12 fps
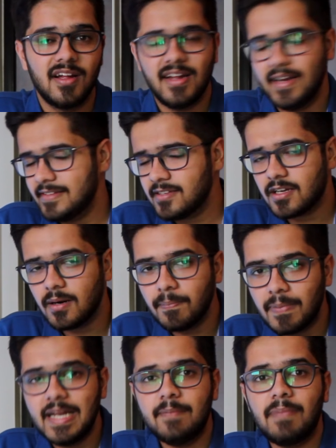It is a
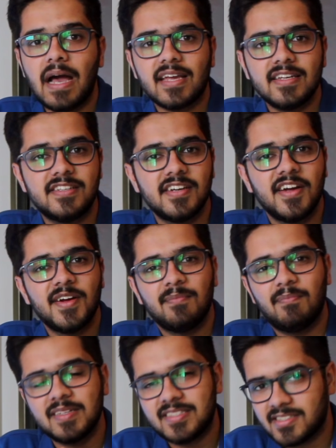complete package,
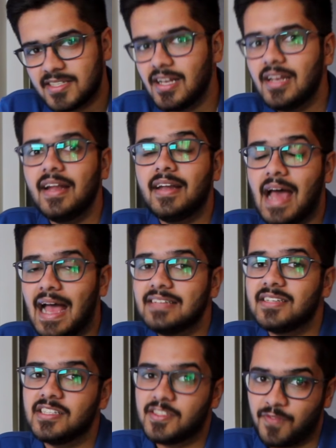but still it has
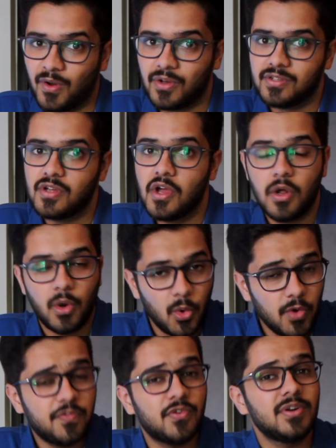its flaws.
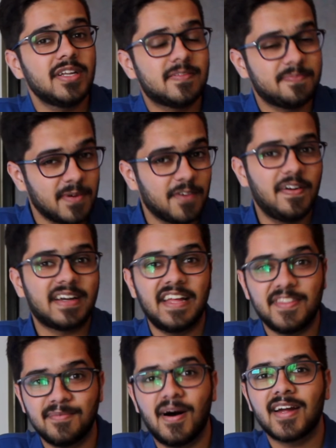No phone is perfect in
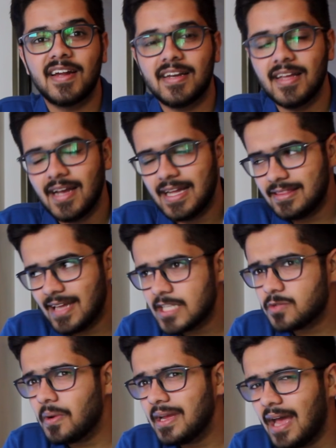the market, and
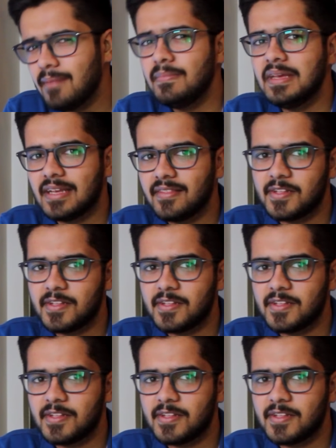that's why I'm making